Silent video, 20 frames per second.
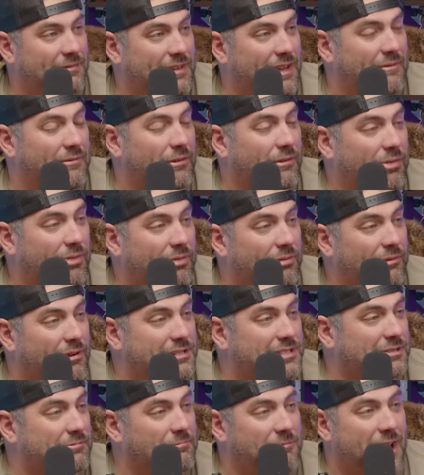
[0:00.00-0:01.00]
You have to have a
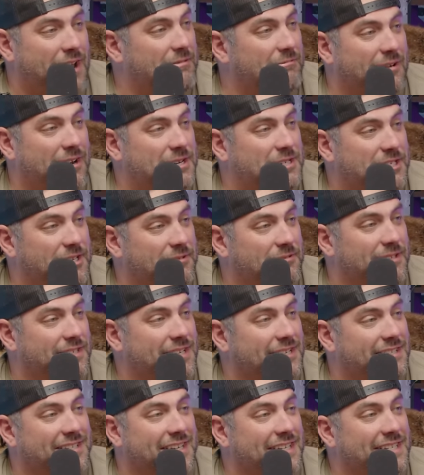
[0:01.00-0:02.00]
thrust strong, weight dude. Ratio
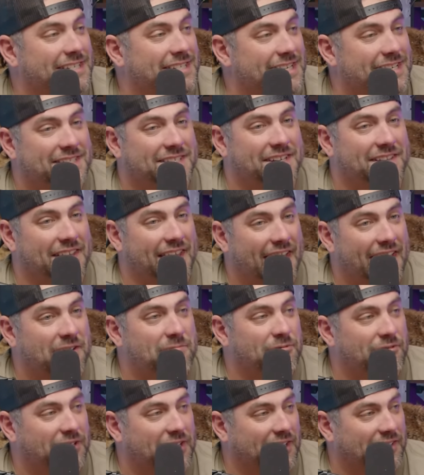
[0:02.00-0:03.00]
that doesn't exist in the animal